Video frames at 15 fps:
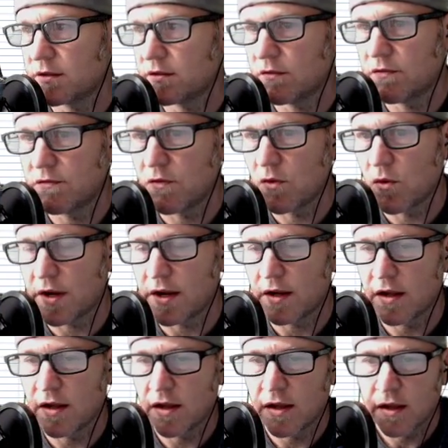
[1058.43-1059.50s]
So 40.
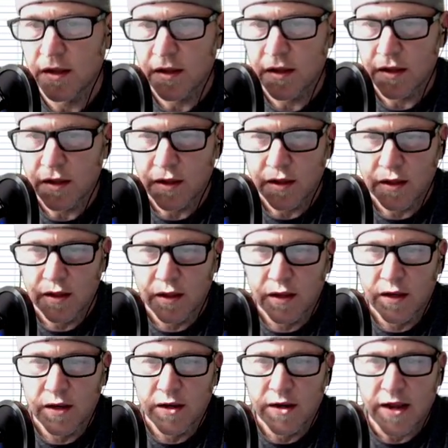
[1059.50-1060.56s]

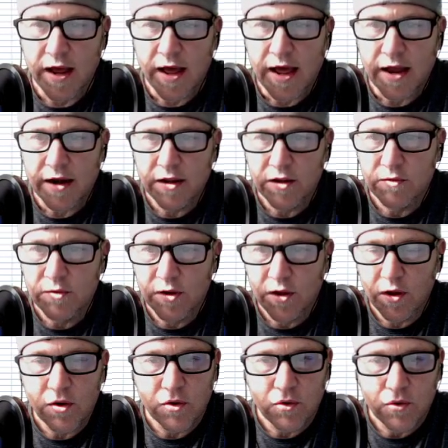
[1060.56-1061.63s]
Now, how do you
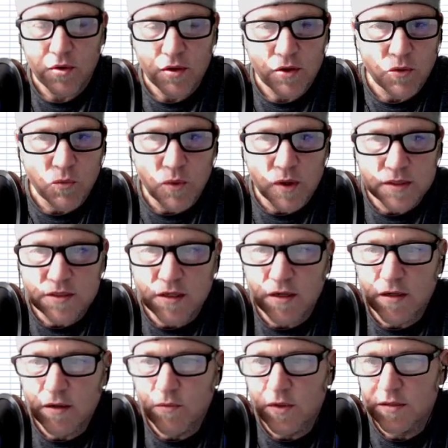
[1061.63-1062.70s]
know what's
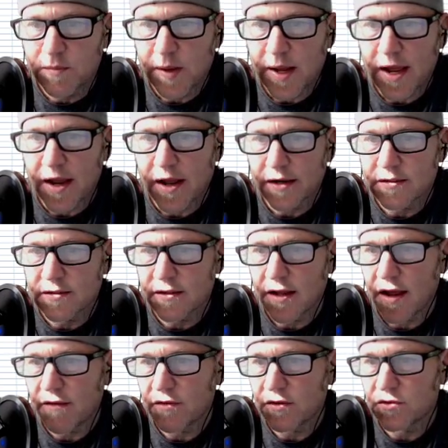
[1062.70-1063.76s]
good and what's bad? Actually, they
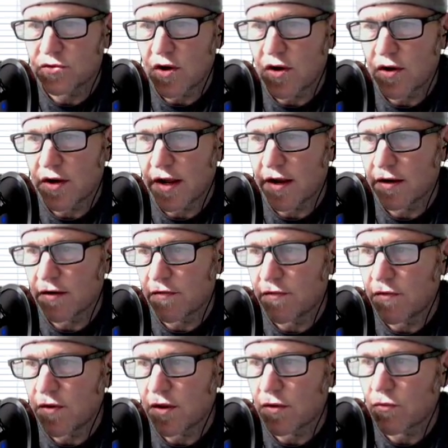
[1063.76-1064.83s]
have it drawn out here
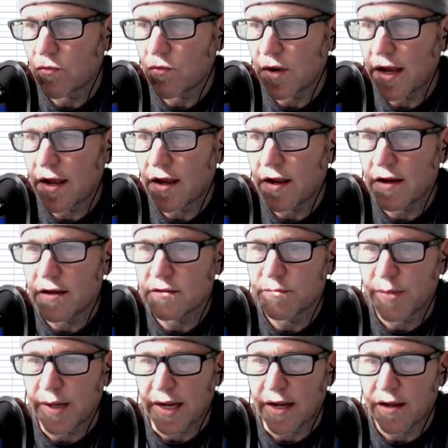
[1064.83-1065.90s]
for you. Red is
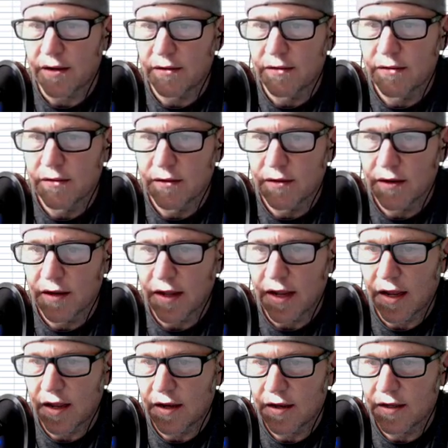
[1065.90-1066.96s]
bad,
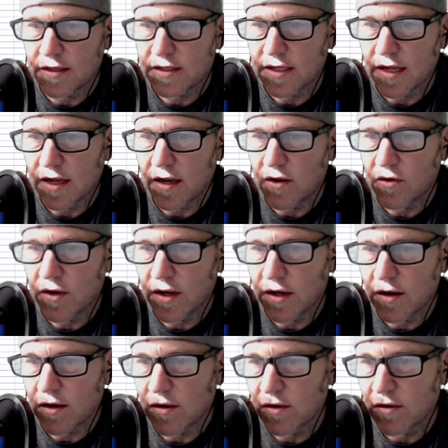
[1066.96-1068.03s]
and this yellow
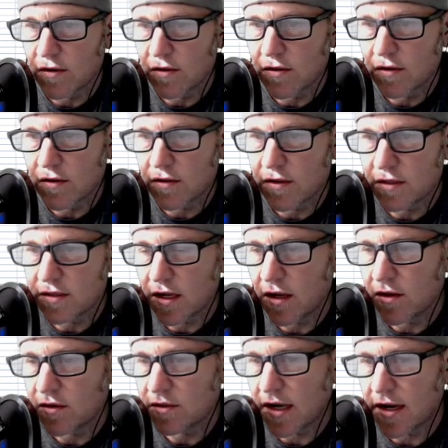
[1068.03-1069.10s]
here, this
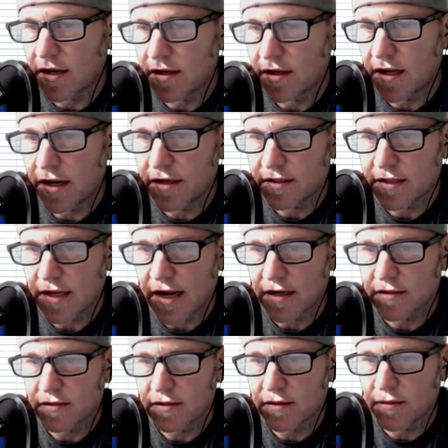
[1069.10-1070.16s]
yellow dotted line is
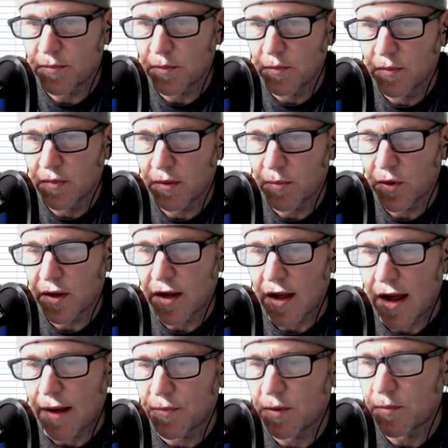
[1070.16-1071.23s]
actually pretty
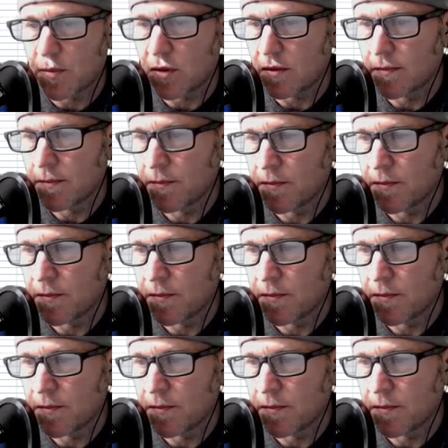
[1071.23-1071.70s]
optimal.